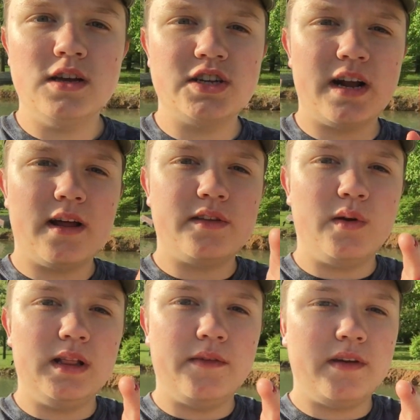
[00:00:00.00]
Shout out
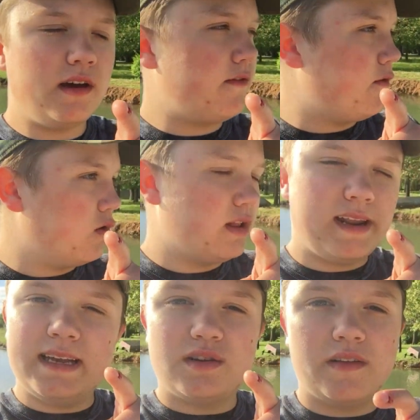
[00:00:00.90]
to Olivia for
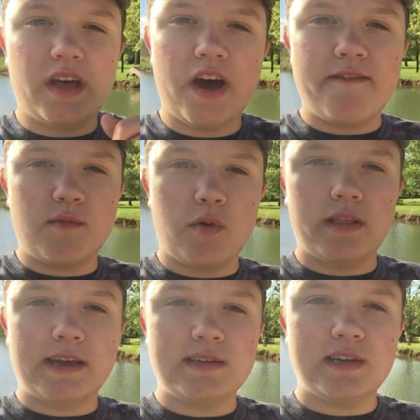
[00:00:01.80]
letting us ride that
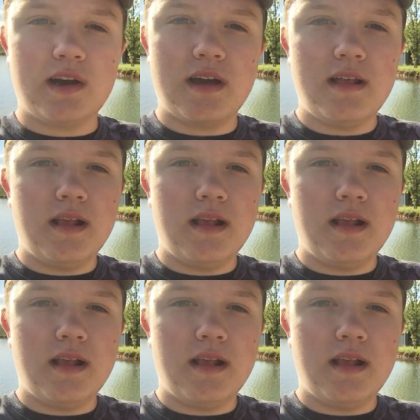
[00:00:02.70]
hoverboard like you saw.